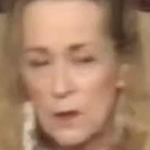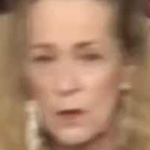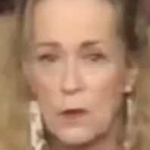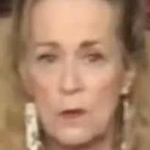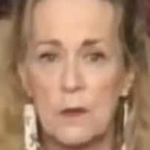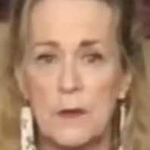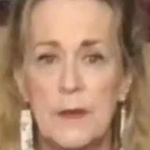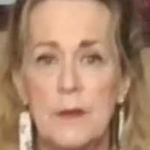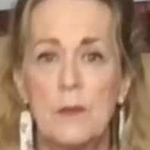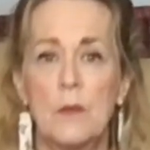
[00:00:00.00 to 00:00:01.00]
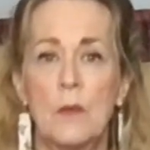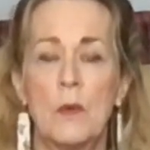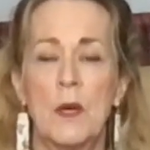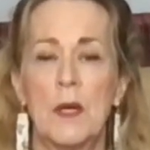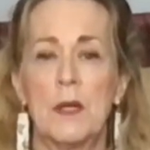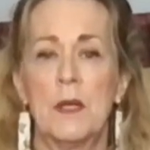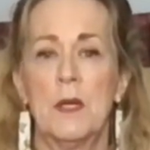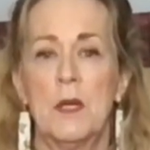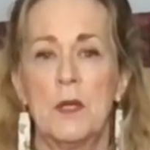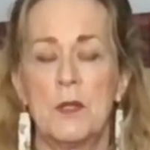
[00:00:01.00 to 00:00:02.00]
Hold. 1,
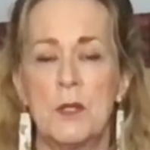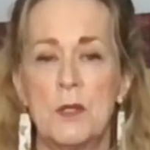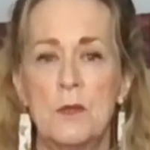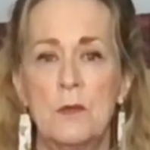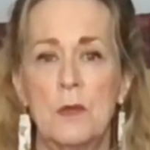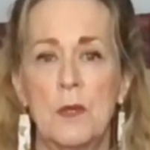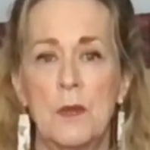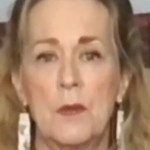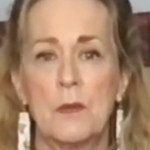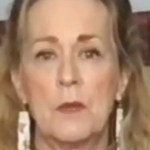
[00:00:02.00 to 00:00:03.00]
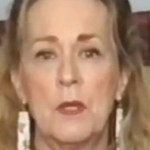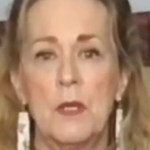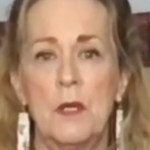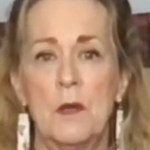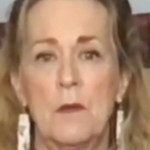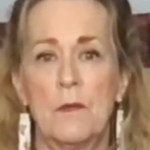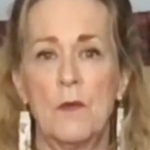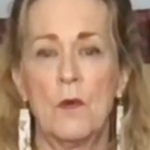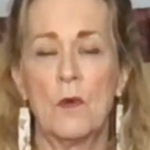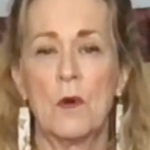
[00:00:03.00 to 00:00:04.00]
2, 3,
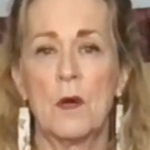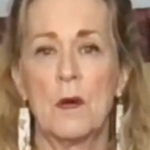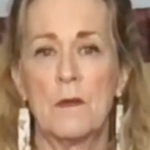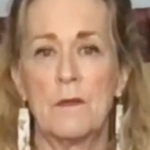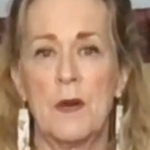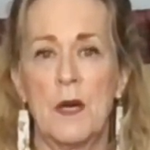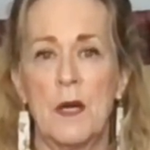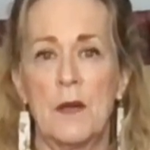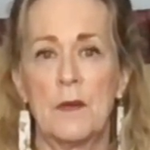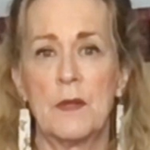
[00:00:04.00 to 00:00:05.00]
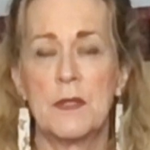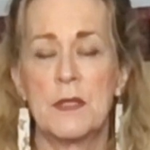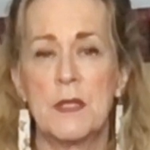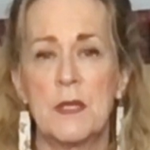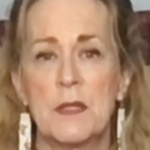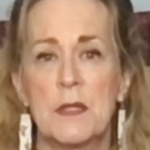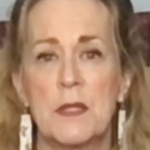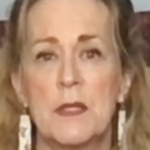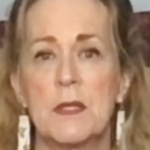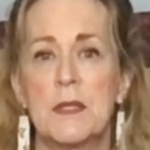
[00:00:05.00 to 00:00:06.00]
4, 5, 6,
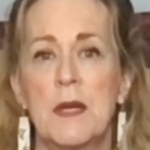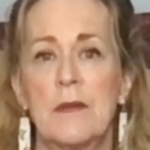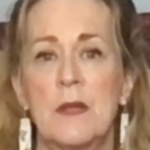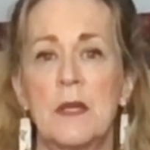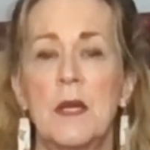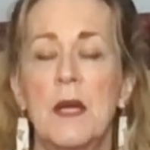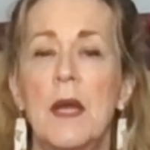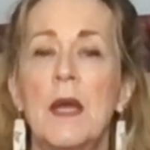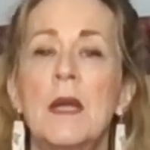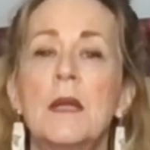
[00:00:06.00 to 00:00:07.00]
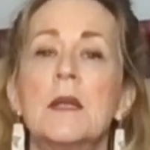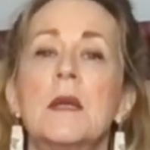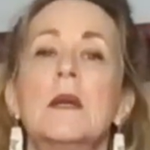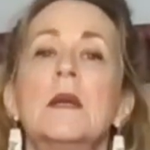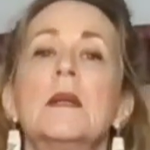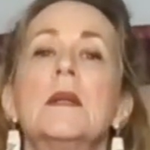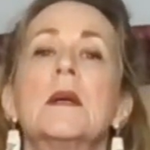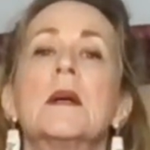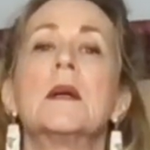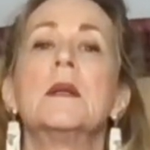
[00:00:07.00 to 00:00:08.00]
7, 8,
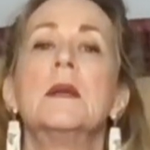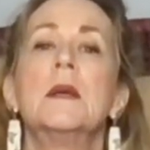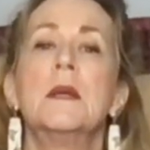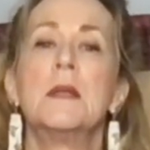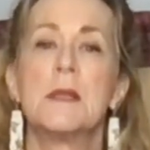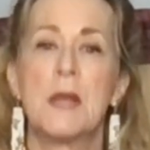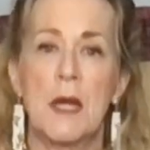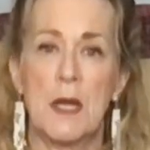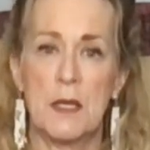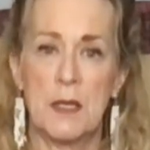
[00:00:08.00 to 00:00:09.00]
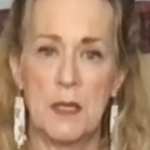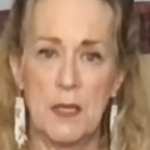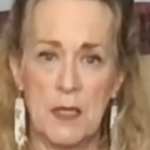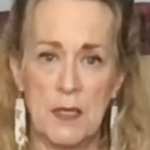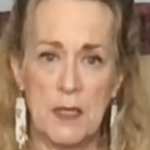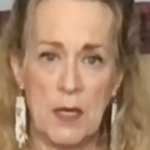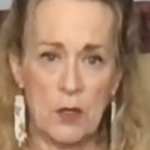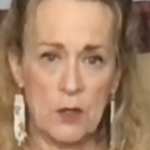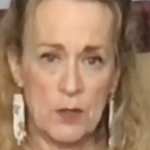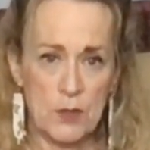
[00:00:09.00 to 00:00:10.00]
9, 10. Now
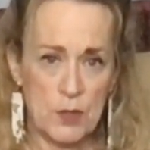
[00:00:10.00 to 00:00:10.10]
you're going to